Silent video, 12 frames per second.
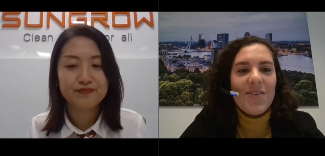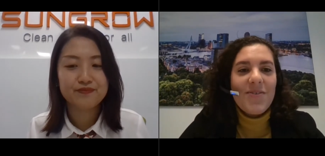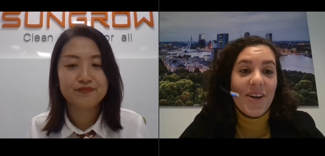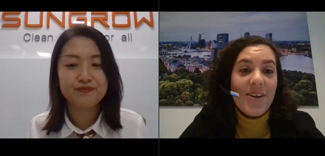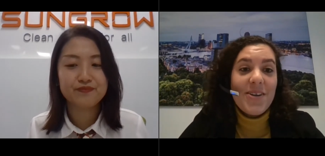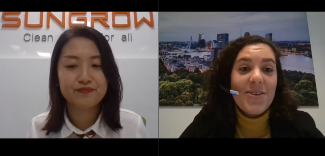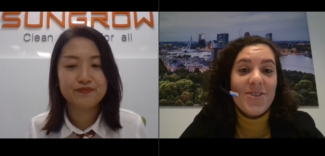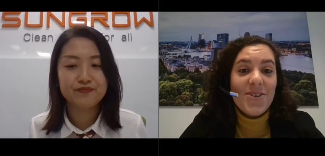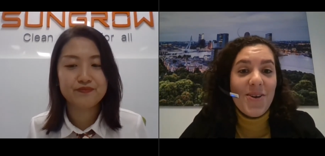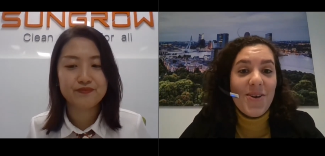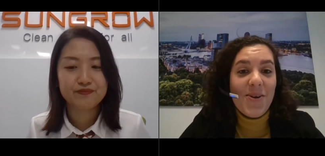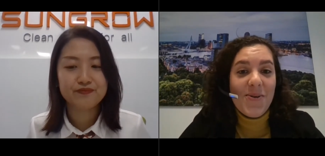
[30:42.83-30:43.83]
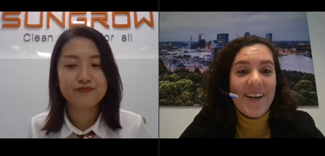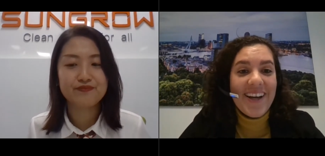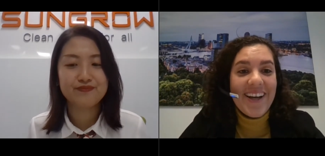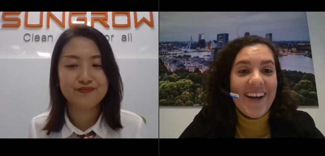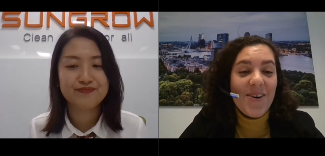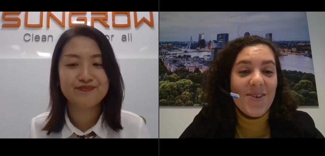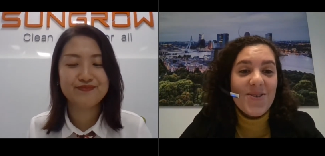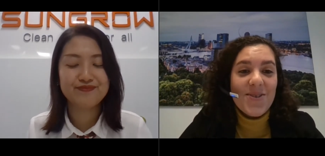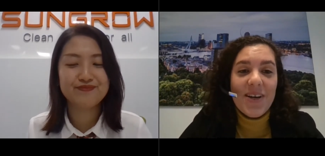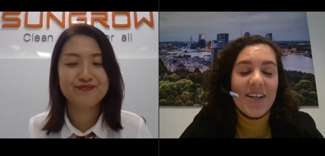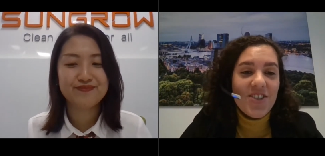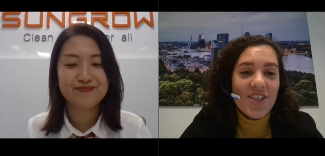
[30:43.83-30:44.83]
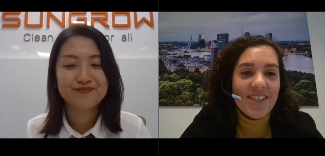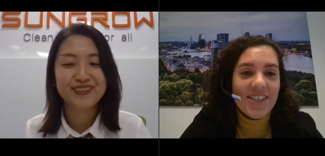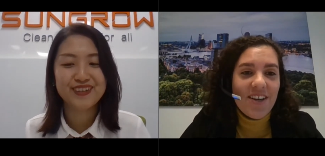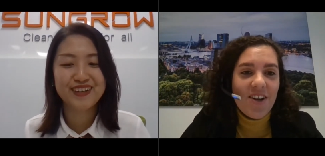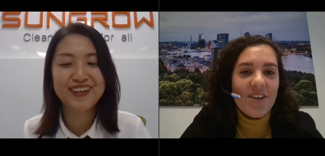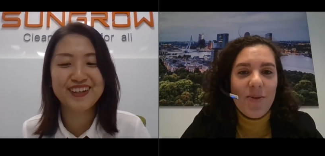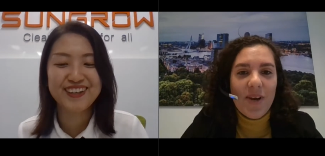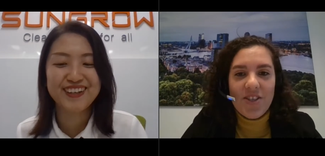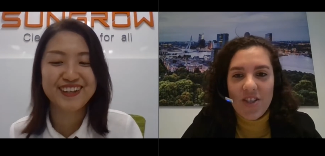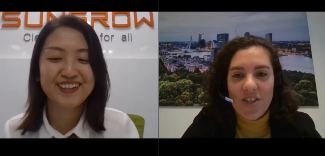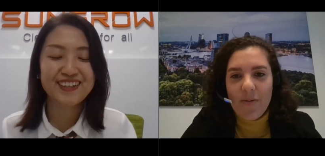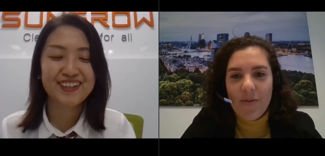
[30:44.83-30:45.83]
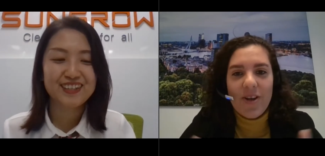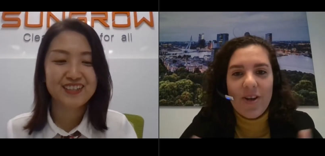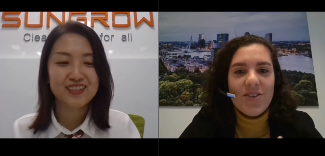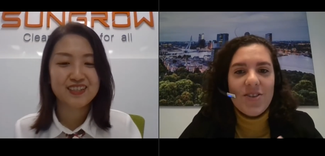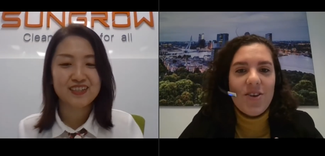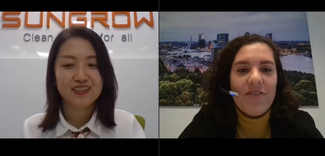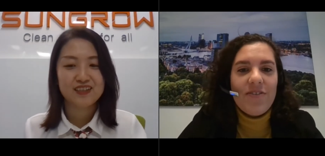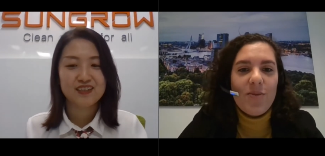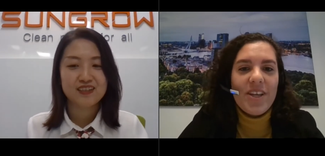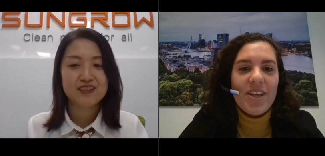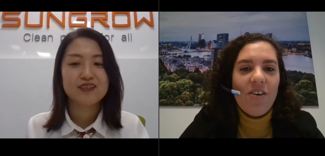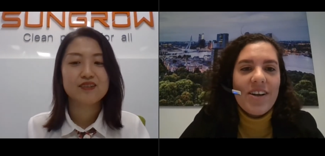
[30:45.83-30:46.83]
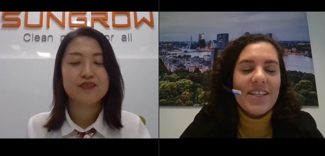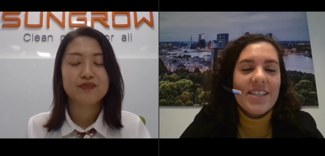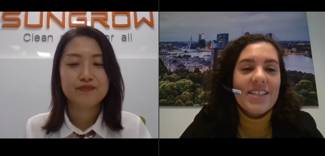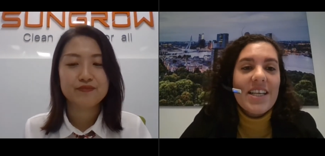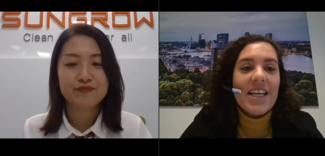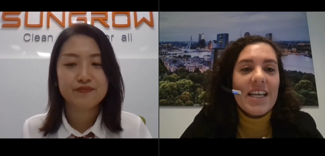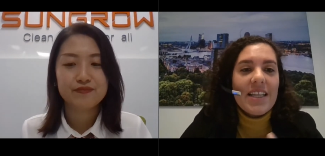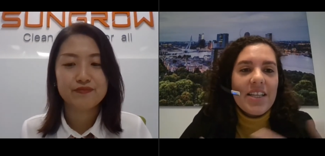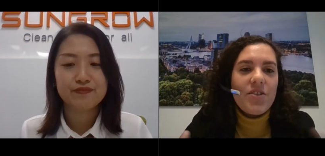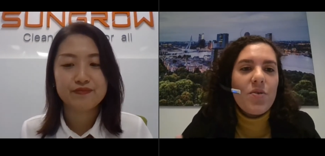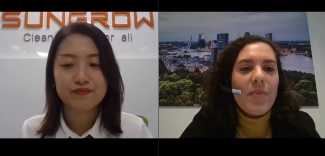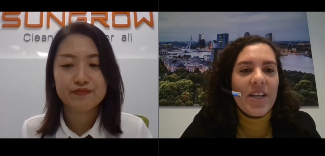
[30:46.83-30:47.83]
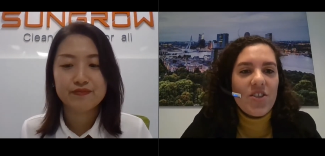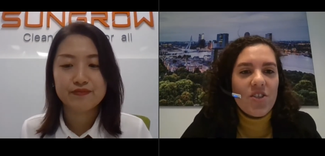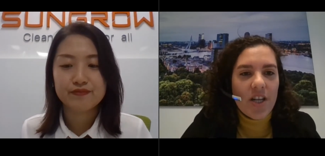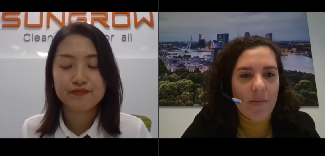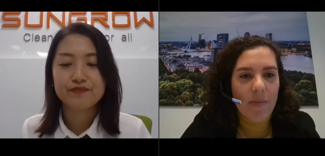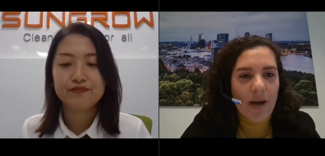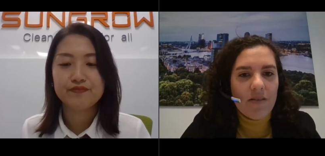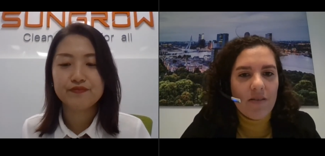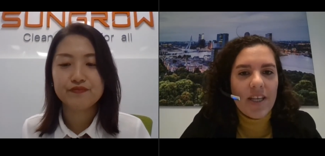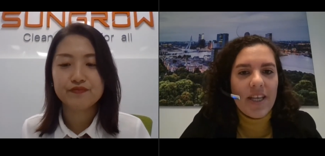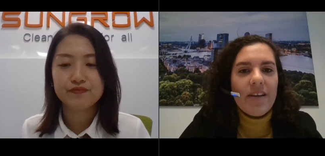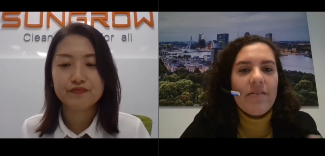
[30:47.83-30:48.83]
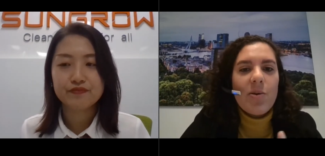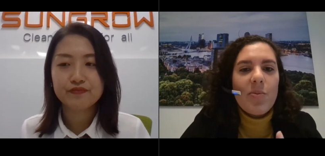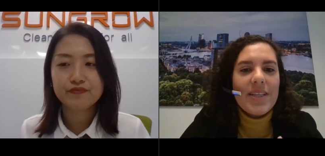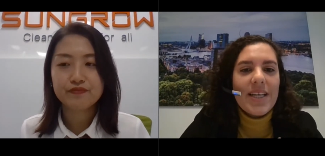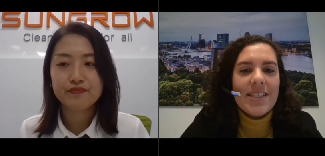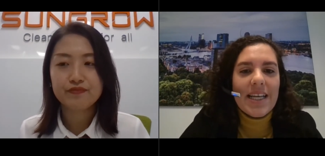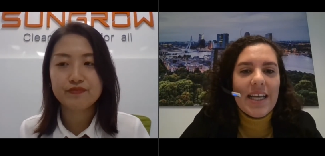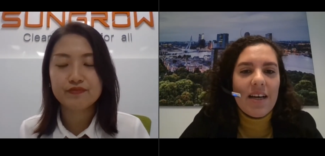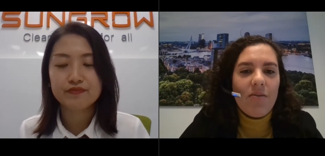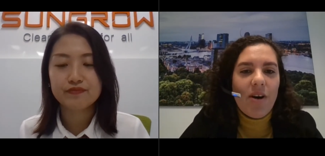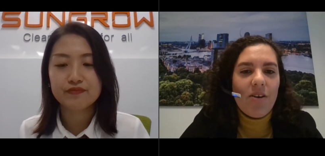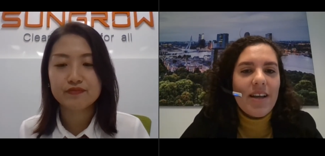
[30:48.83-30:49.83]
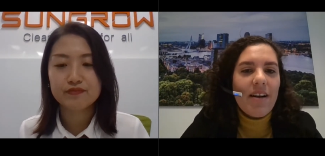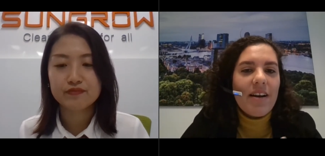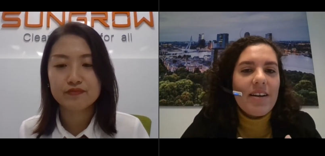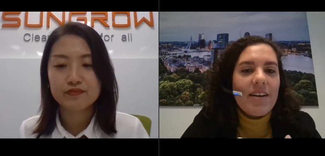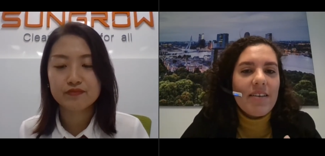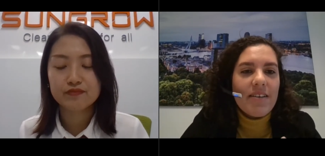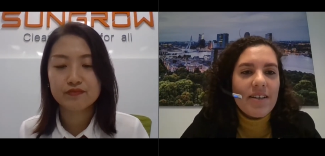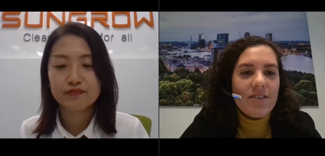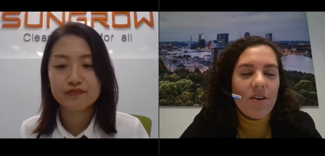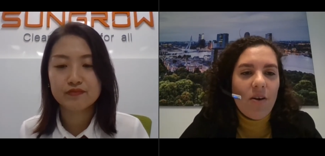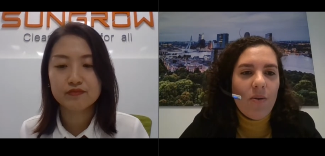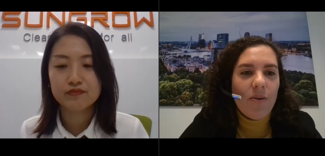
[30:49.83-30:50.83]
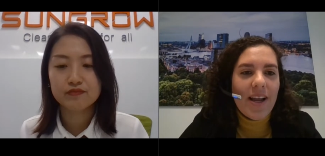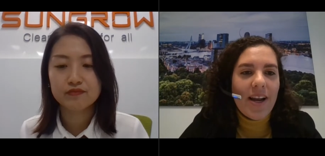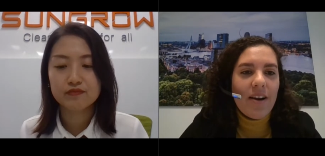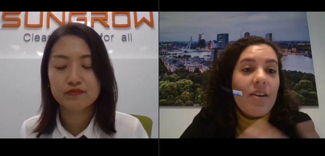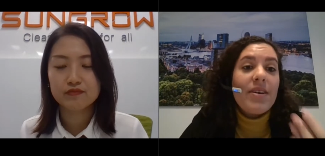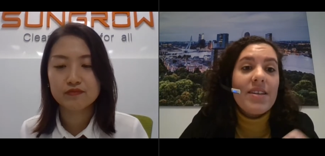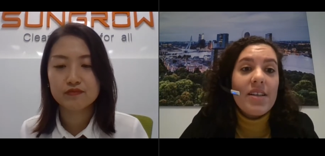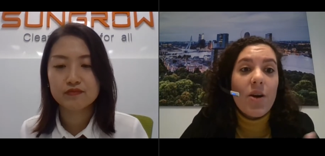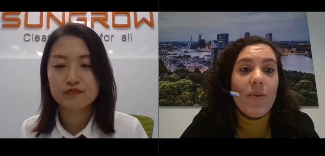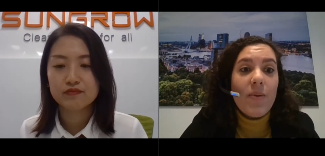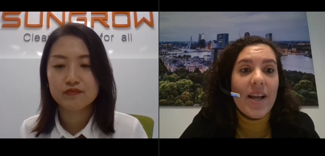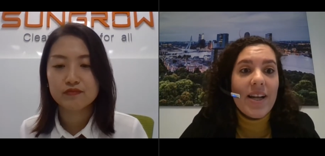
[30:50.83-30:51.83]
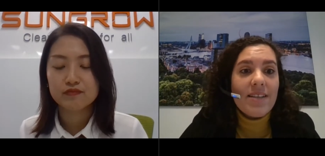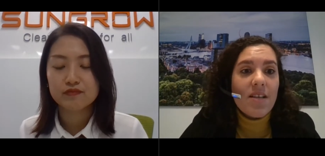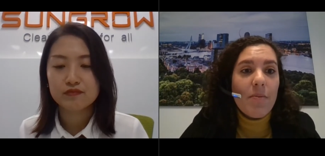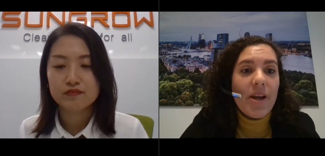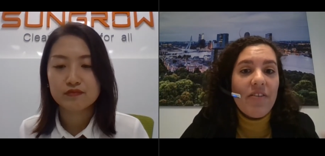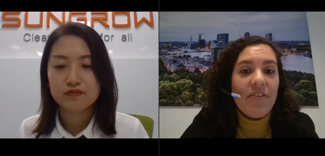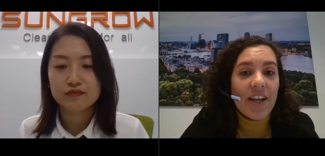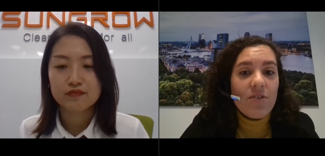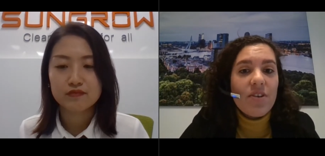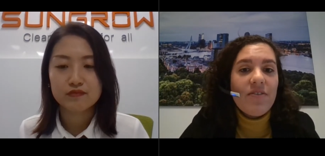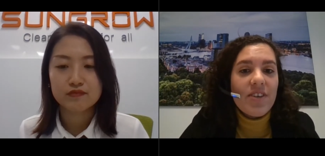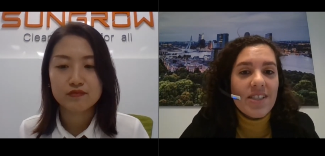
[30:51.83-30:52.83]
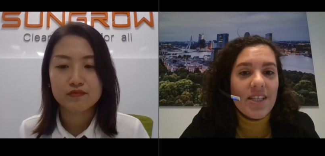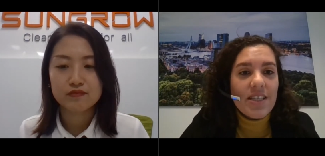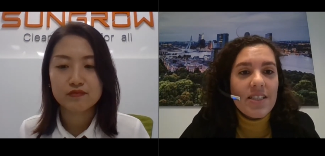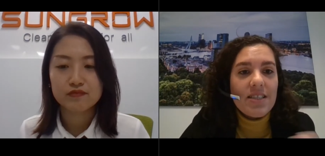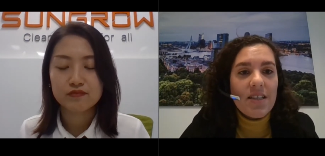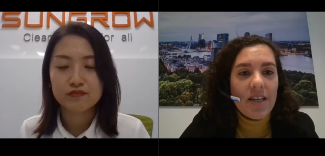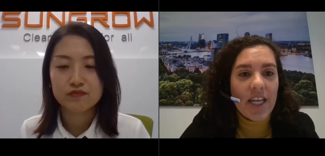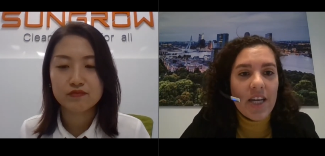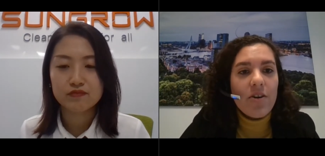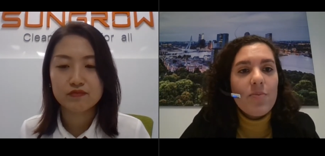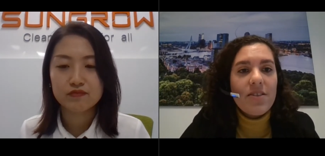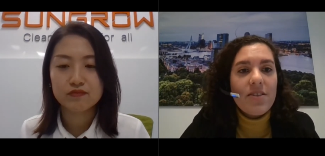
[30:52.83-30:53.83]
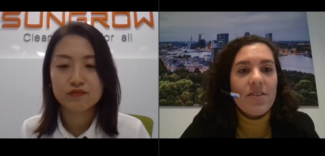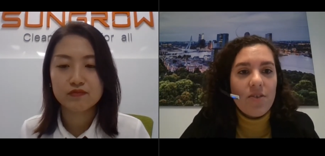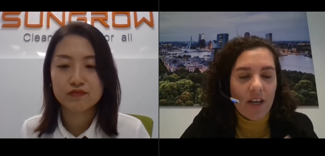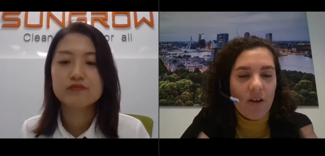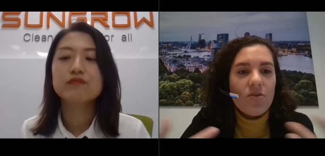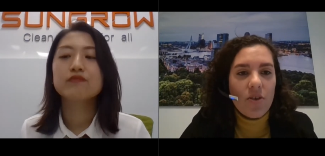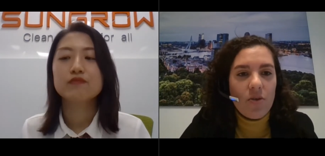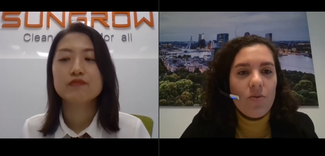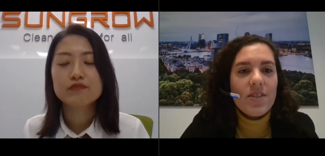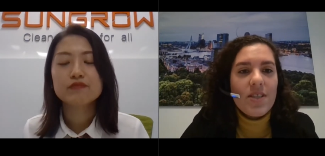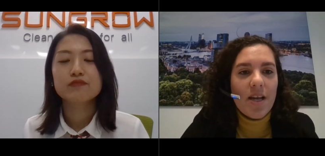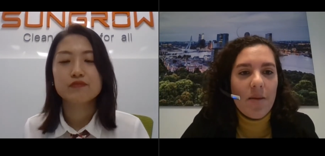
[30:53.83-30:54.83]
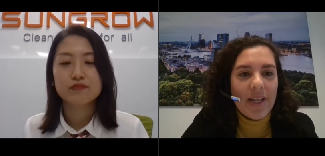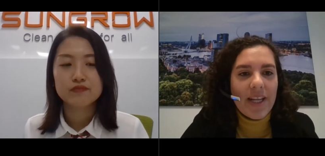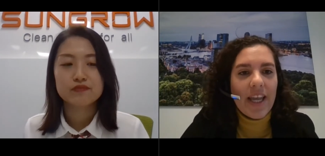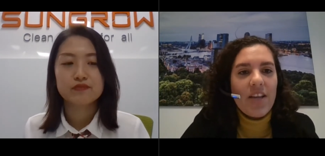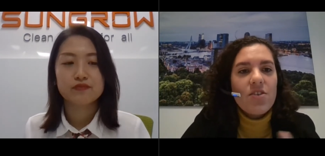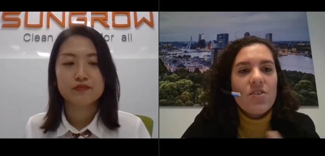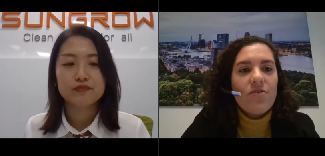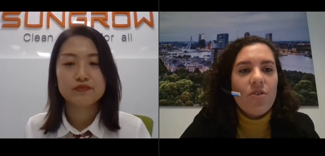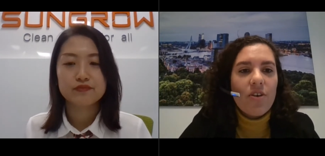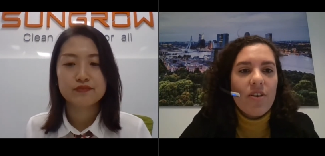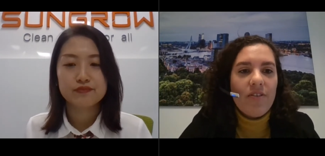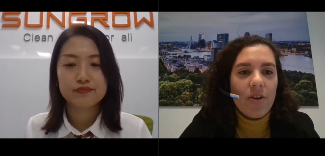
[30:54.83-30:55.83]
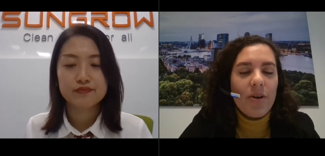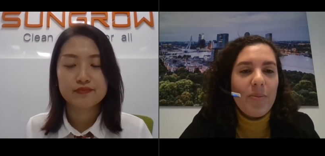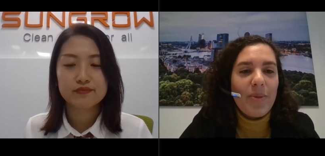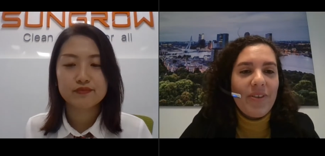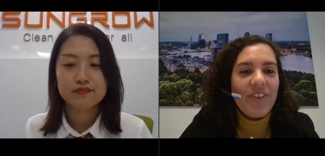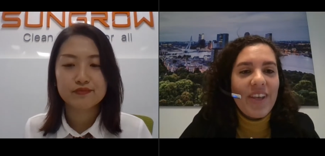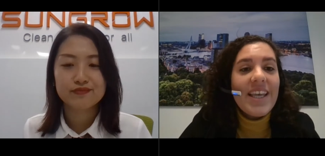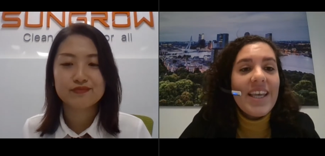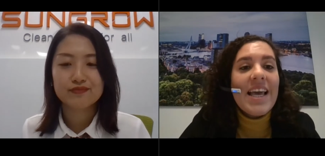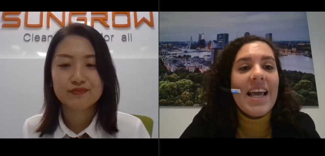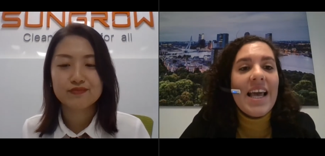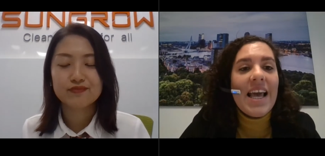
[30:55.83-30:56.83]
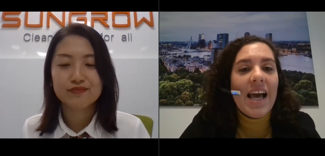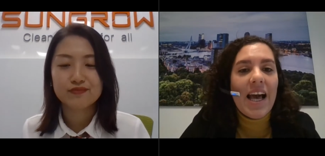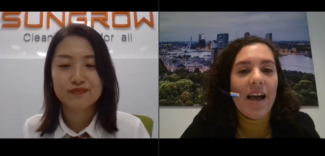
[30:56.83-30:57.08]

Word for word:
Speaker 1: Well, very good to know. Mm-hmm. Uh, also, uh, just another question that we also got from the audience that you mentioned about Europe. That well, there are current already currently already some manufacturing facilities in Europe that you can also use in applications for floating PV.